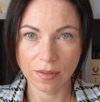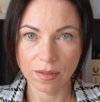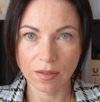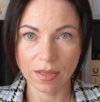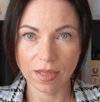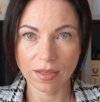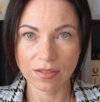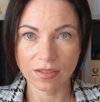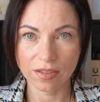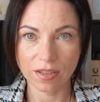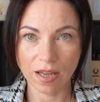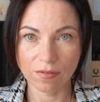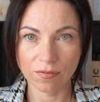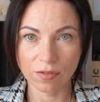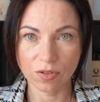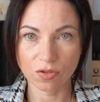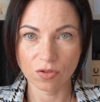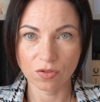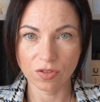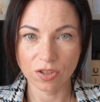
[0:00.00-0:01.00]
Let's dive
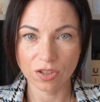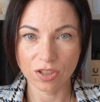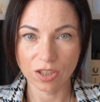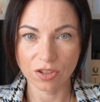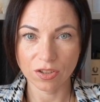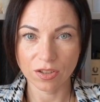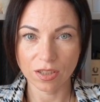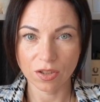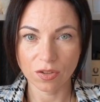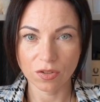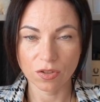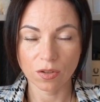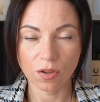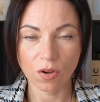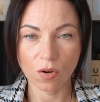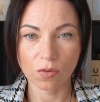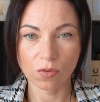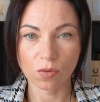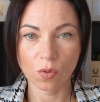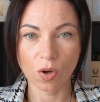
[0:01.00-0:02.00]
into the details
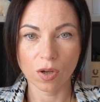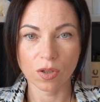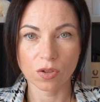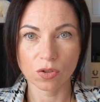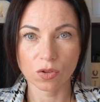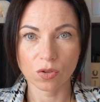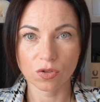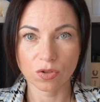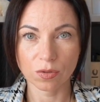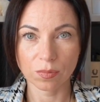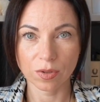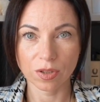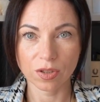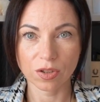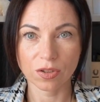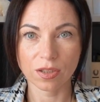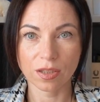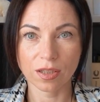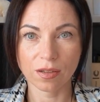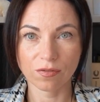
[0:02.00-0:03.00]
of what
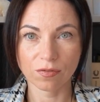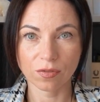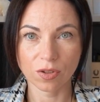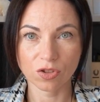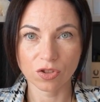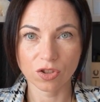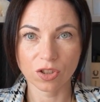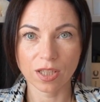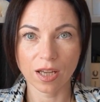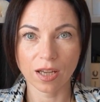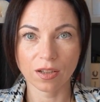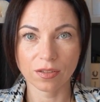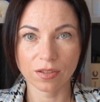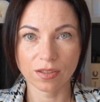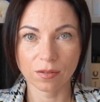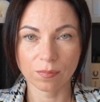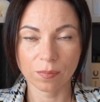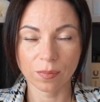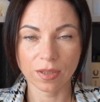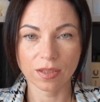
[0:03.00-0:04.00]
usability and
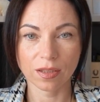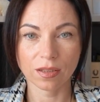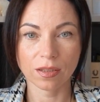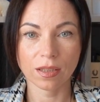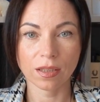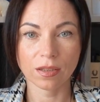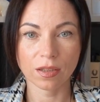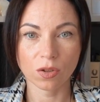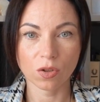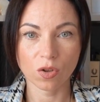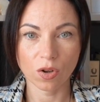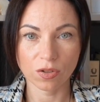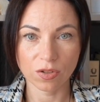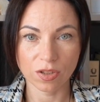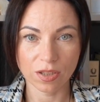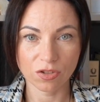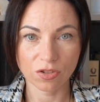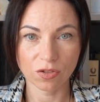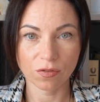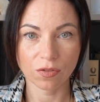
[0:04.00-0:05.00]
functionality mean in the
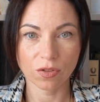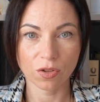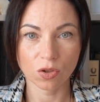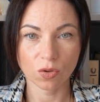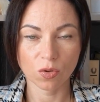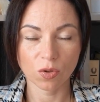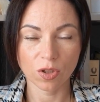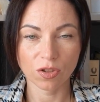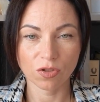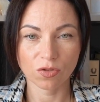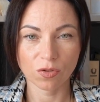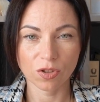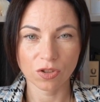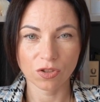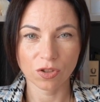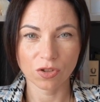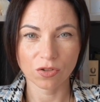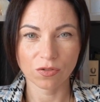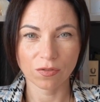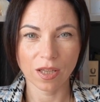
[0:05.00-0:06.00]
context of the Nucleus
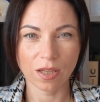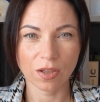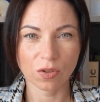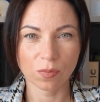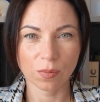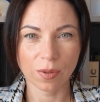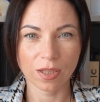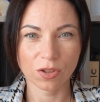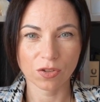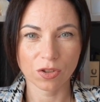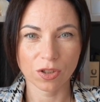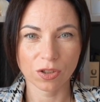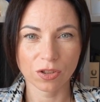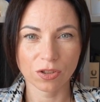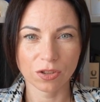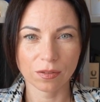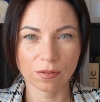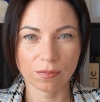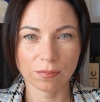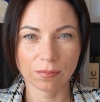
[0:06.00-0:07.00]
Research Value
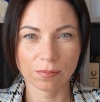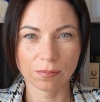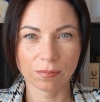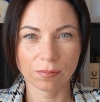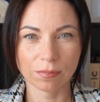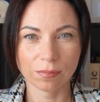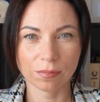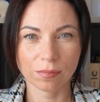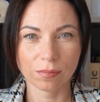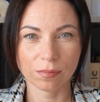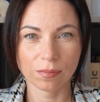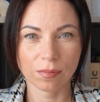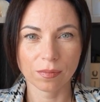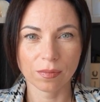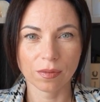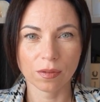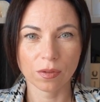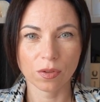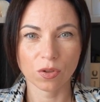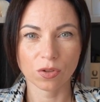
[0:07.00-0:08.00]
Matrix.
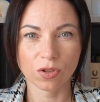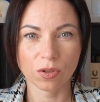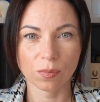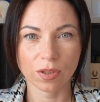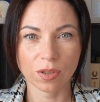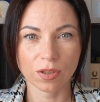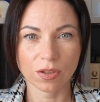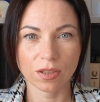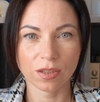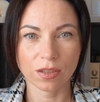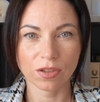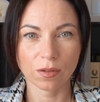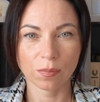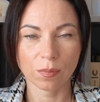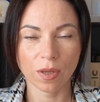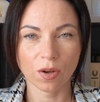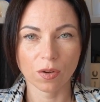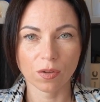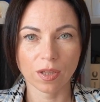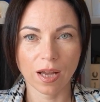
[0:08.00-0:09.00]
Usability is
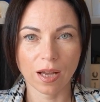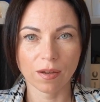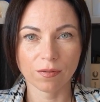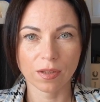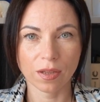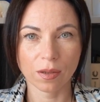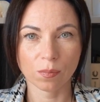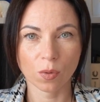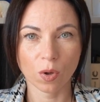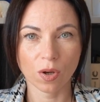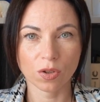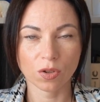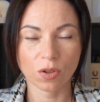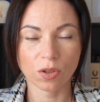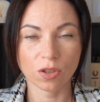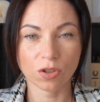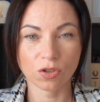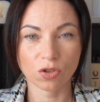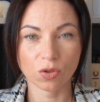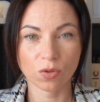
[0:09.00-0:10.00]
about having a
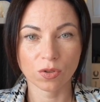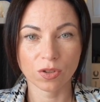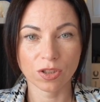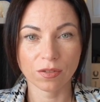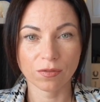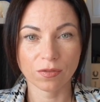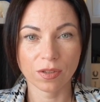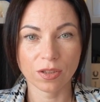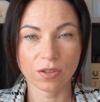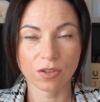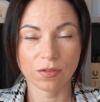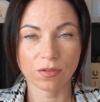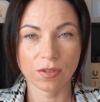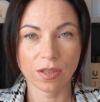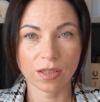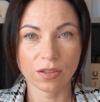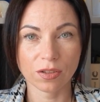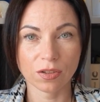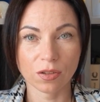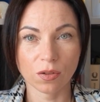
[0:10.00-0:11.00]
modern, intuitive
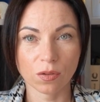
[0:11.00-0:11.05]
interface,